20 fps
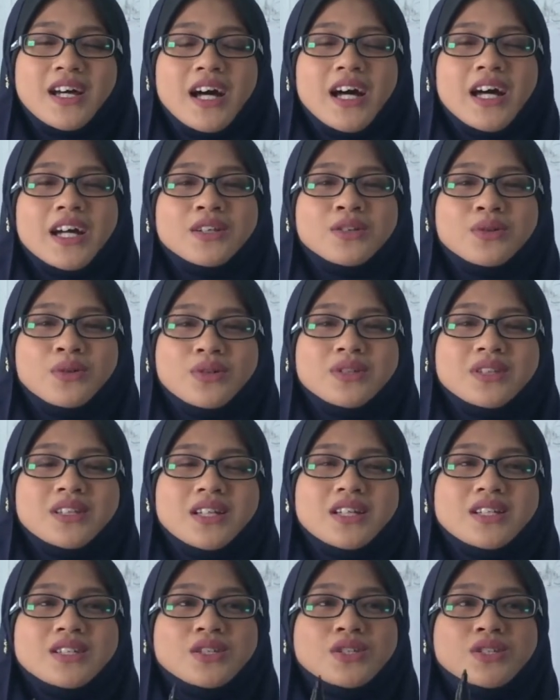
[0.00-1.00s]
I
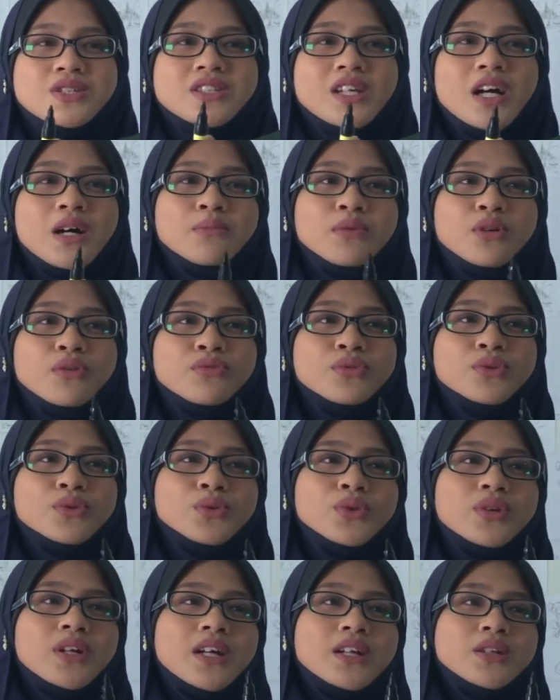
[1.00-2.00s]
notice some of you
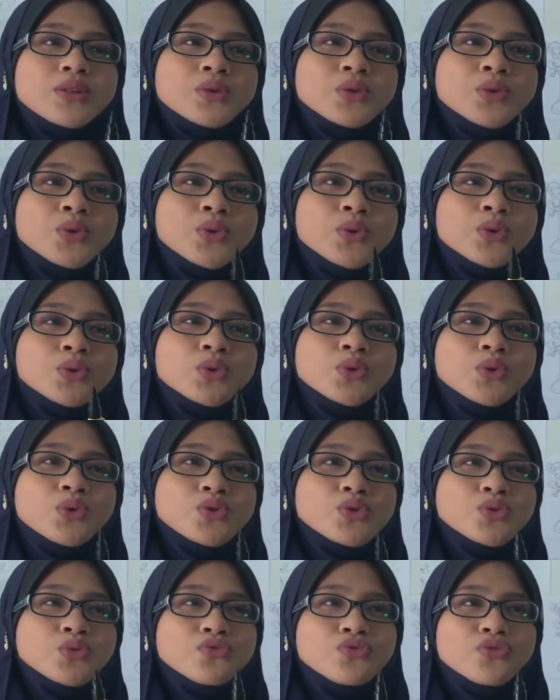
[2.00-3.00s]
like to
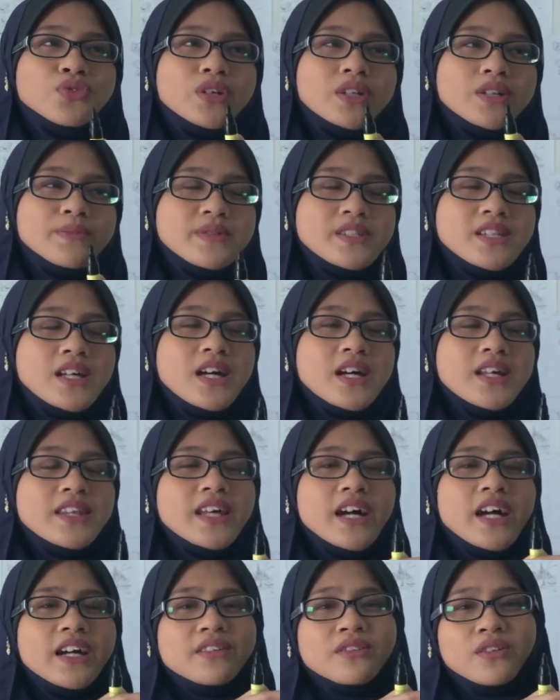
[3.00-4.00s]
use verbs
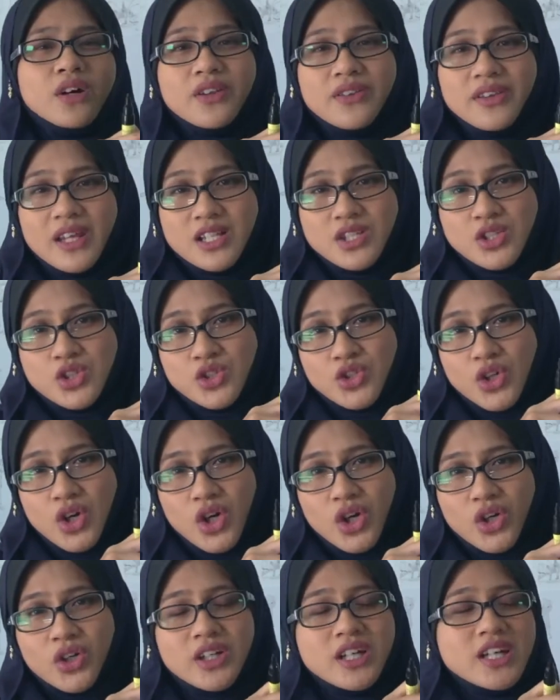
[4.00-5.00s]
that are not that
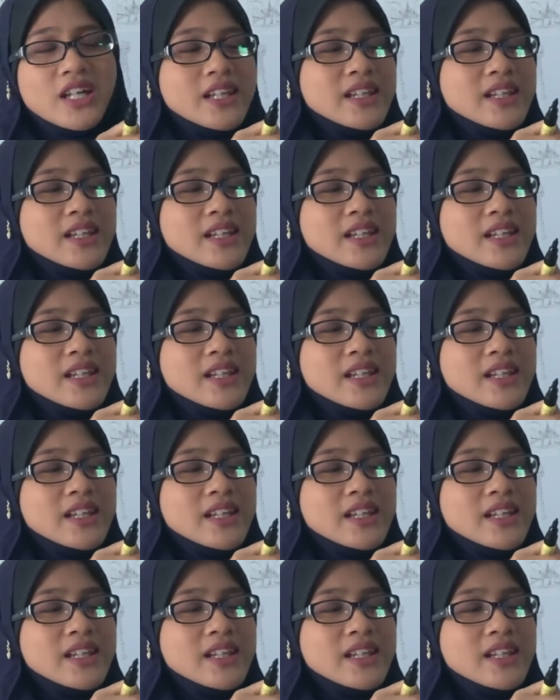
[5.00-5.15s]
strong,